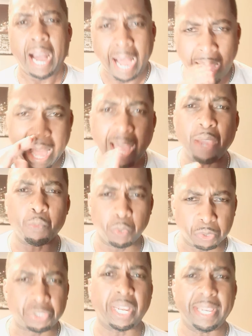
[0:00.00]
I
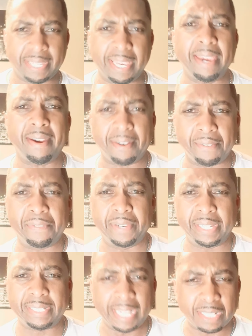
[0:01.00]
will take care of
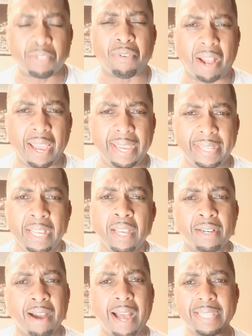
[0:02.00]
it. That's right.
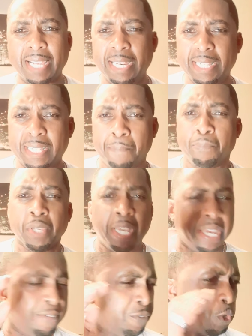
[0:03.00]
God said, listen,
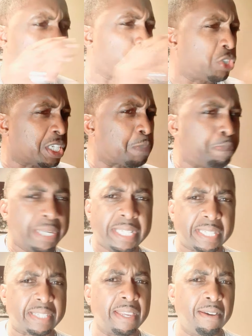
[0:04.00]
if you just be
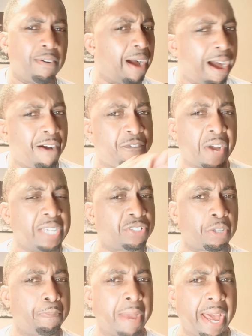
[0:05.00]
still, I'll
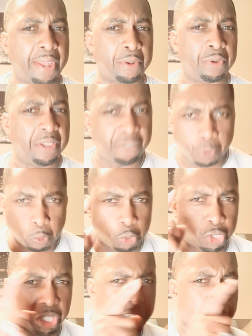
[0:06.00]
fight your battle. If you
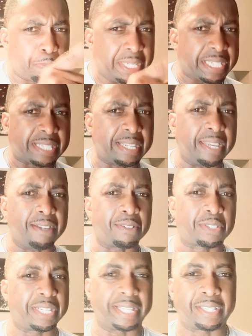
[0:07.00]
just be still,
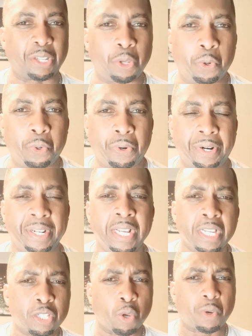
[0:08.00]
said the Lord.
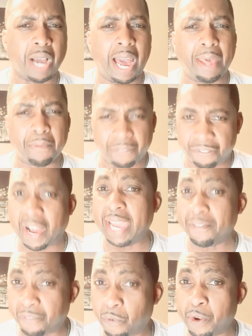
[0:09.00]
So God will
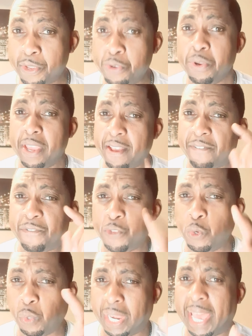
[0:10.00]
fight for you if
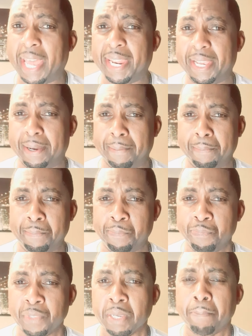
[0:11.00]
you let him.
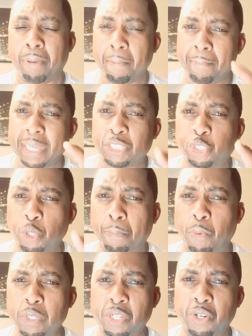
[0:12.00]
But make sure,
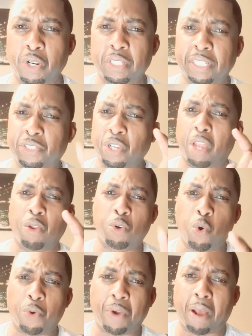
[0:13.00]
boys and girls, that y'all don't
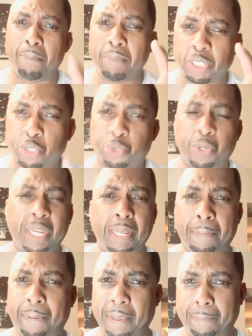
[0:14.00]
go around
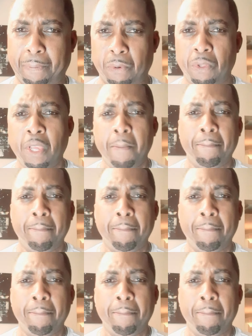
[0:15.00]
mistreating people.